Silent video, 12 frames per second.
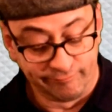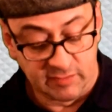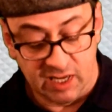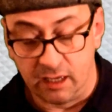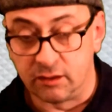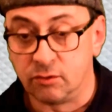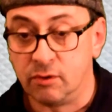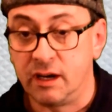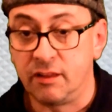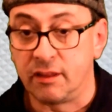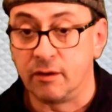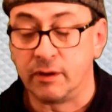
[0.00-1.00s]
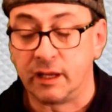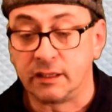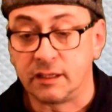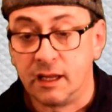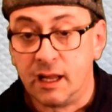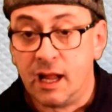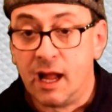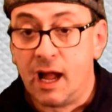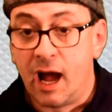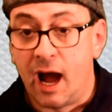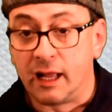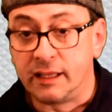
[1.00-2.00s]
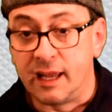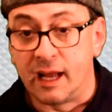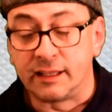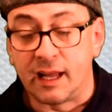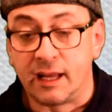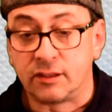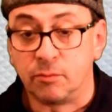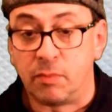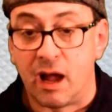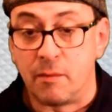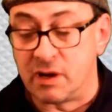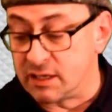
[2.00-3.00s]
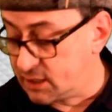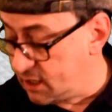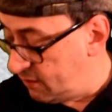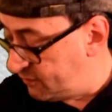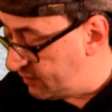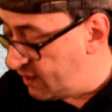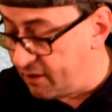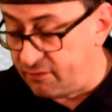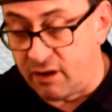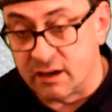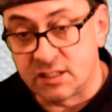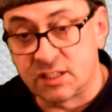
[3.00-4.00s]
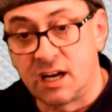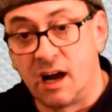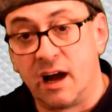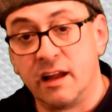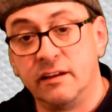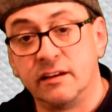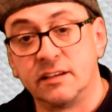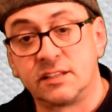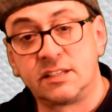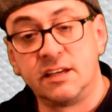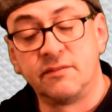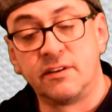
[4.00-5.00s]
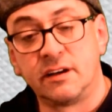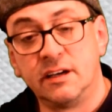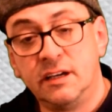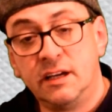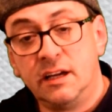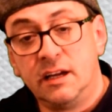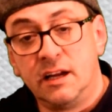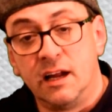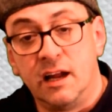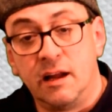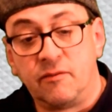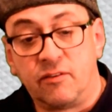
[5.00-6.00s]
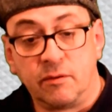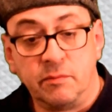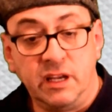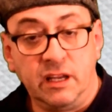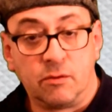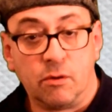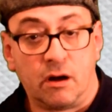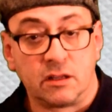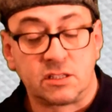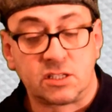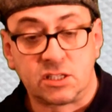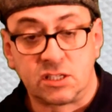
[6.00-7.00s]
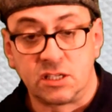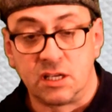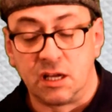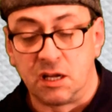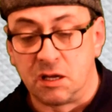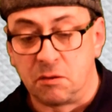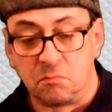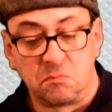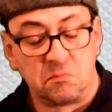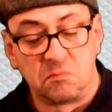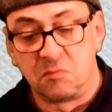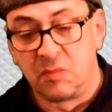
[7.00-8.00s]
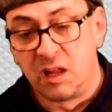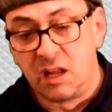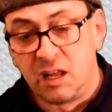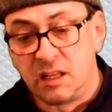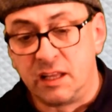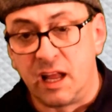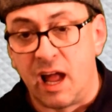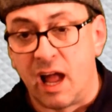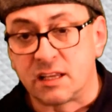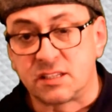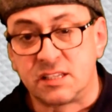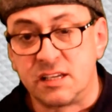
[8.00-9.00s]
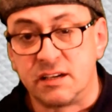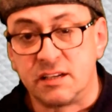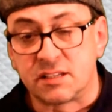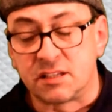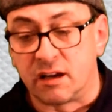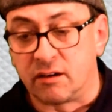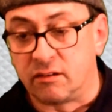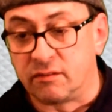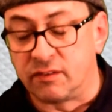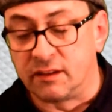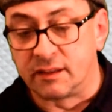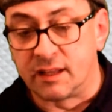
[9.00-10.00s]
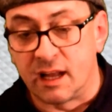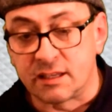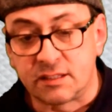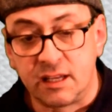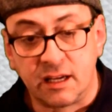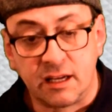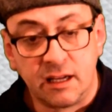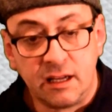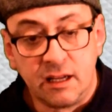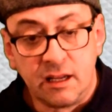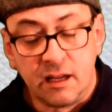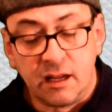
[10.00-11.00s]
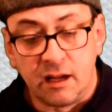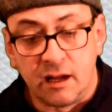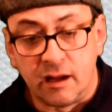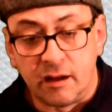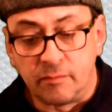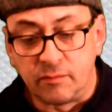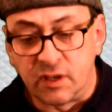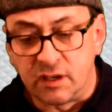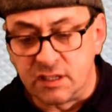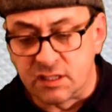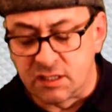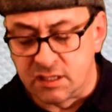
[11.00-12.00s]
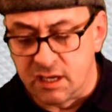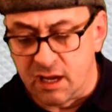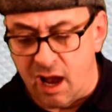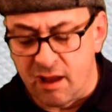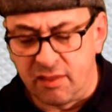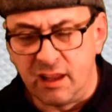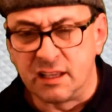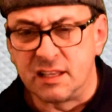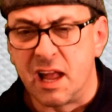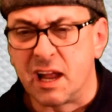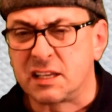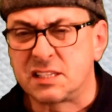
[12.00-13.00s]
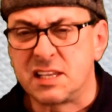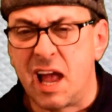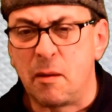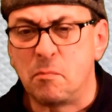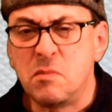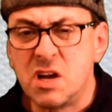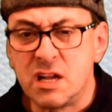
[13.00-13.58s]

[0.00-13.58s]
can't do anything with it. At the end, I had to buy myself an FR Sky receiver for mini quads. The X series are all fantastic. There is, I think the XM